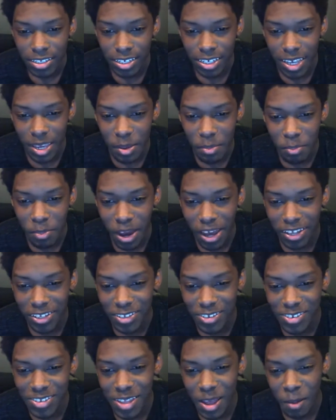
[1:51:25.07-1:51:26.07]
to get Mike
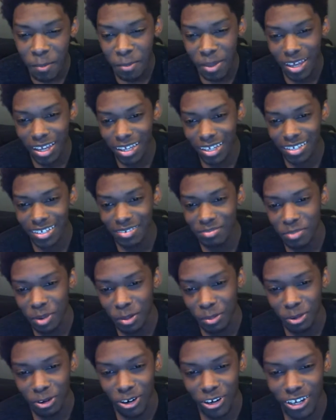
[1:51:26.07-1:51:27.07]
to stop making
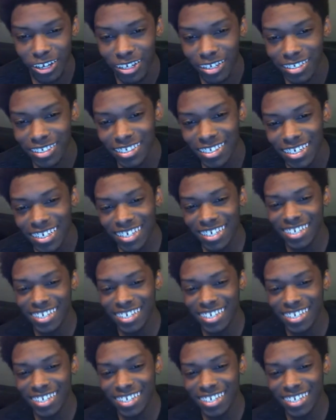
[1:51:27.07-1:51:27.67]
boomerangs.